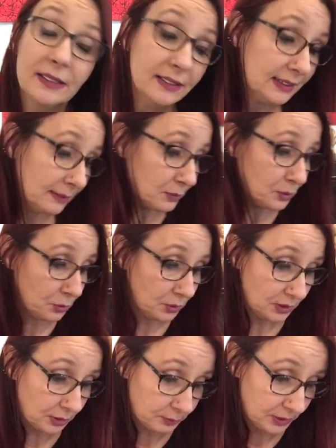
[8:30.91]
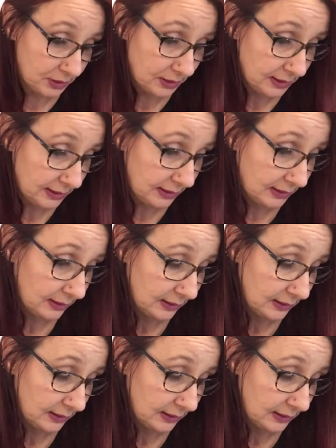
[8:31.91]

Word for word: Like, I'm totally rubbish today.